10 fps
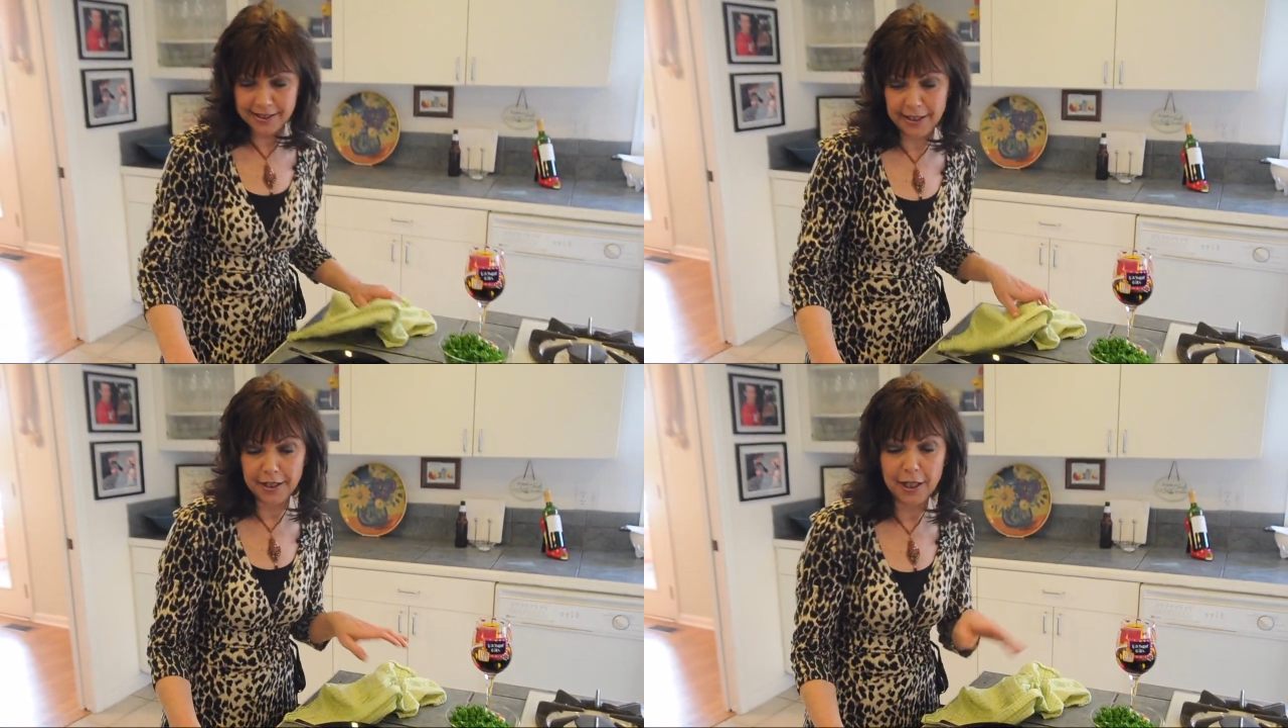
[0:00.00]

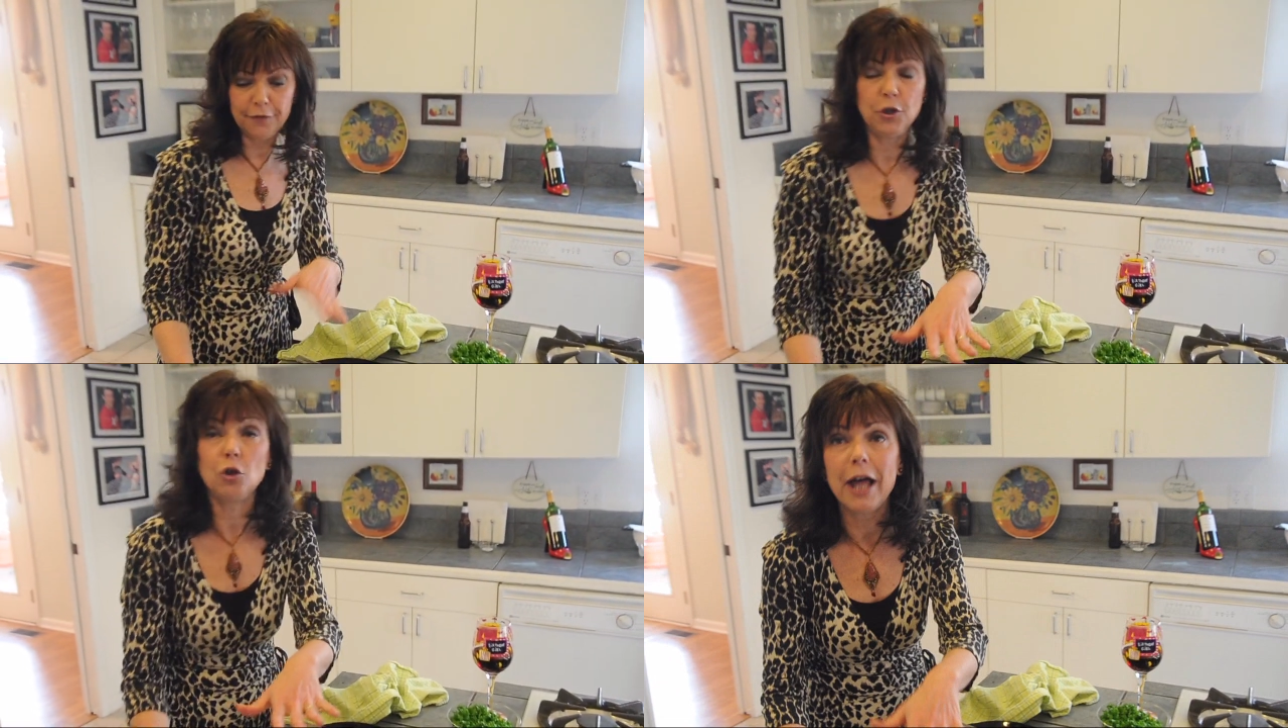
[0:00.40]
it,
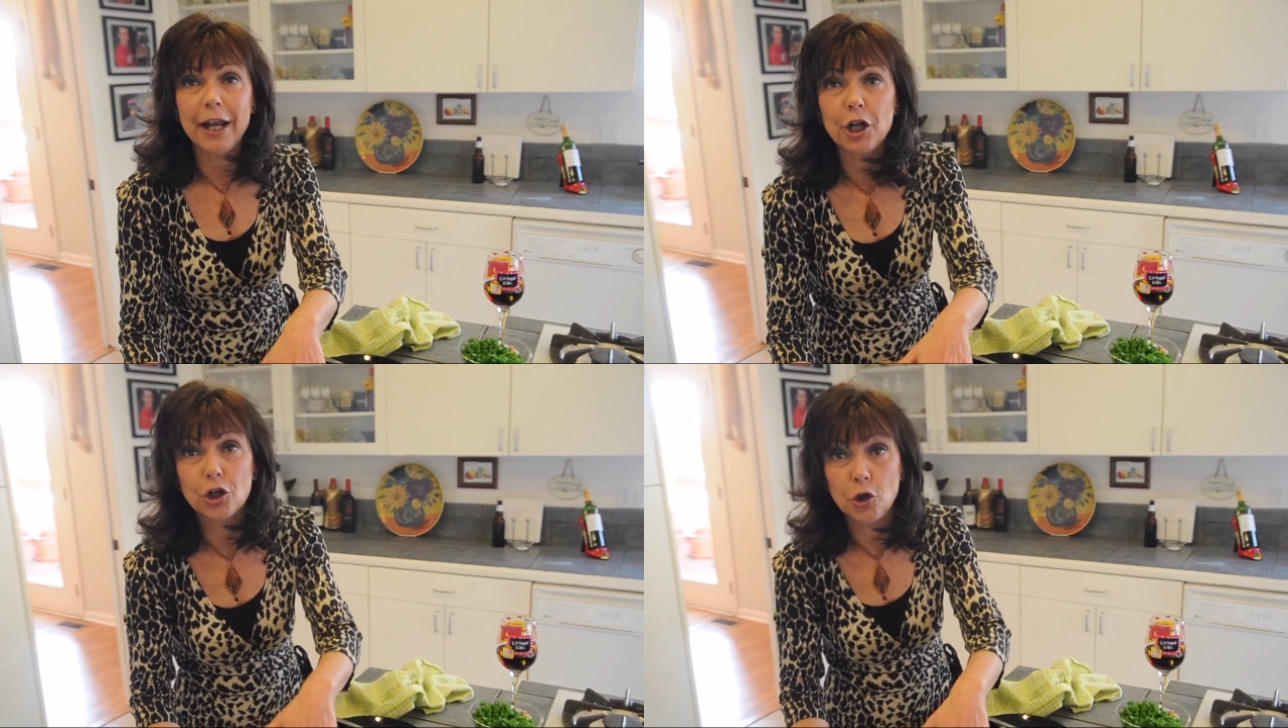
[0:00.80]
if you let
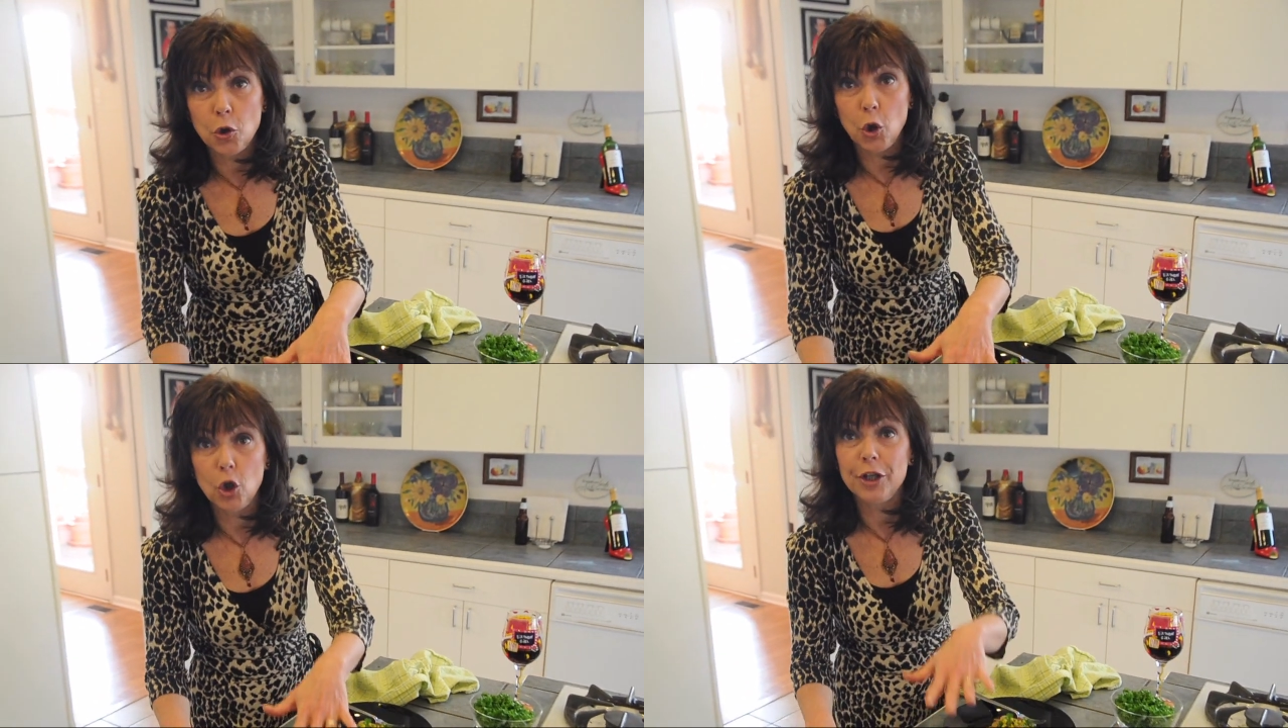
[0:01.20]
it
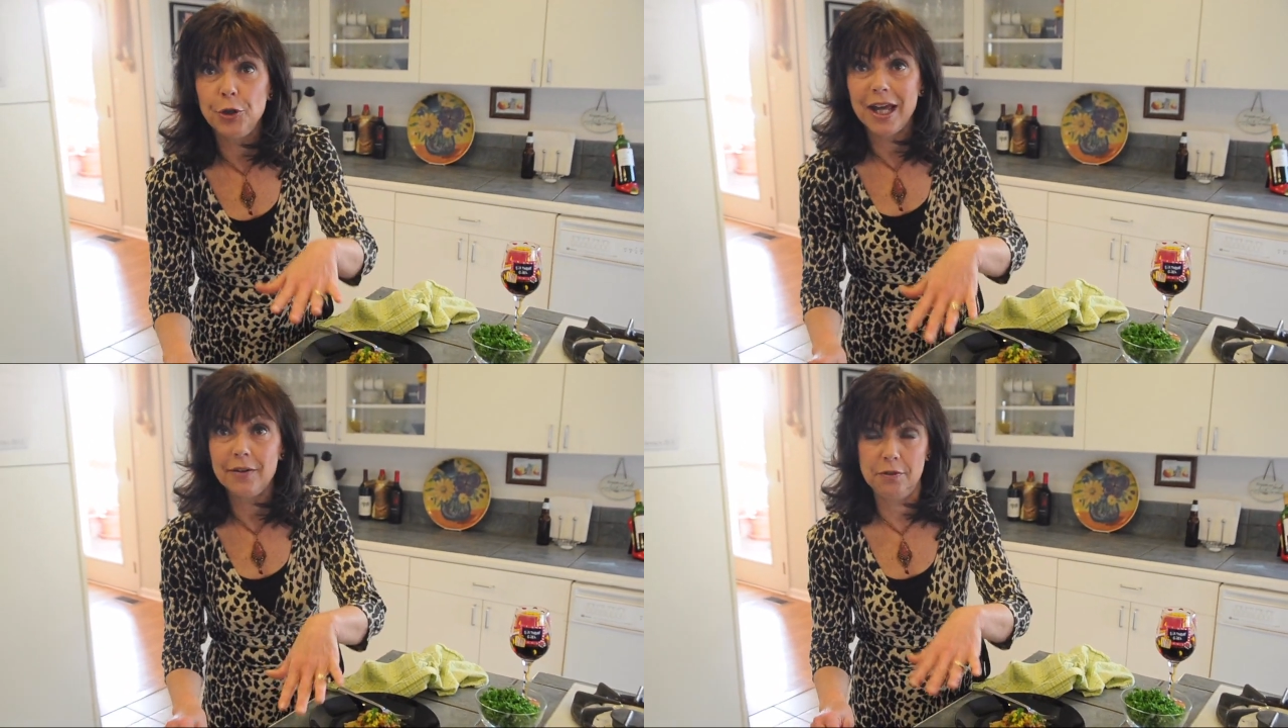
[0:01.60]
cool and
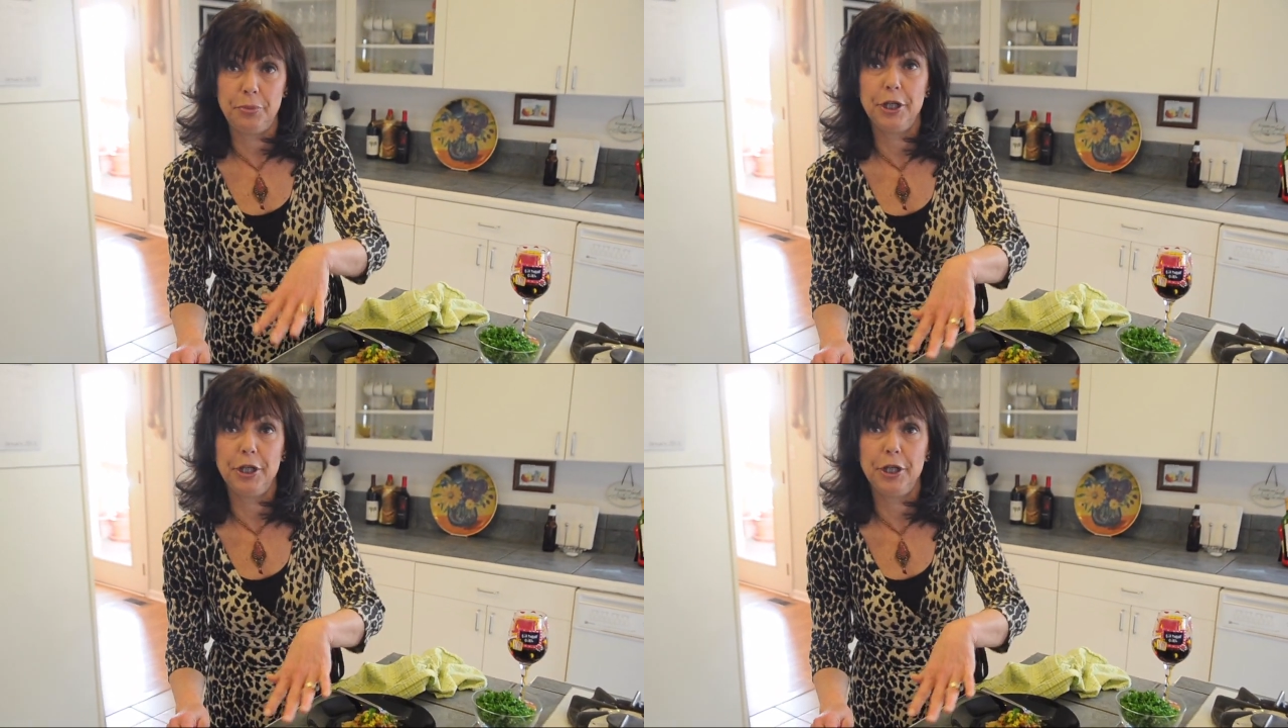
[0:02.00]
you haven't